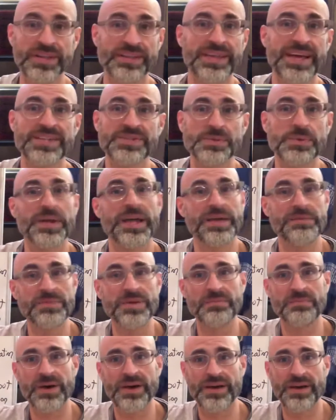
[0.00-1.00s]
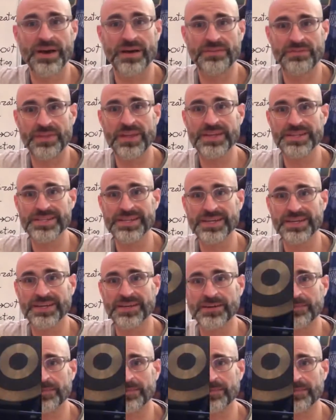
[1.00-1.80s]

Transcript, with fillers: And that's what I mean by authentic.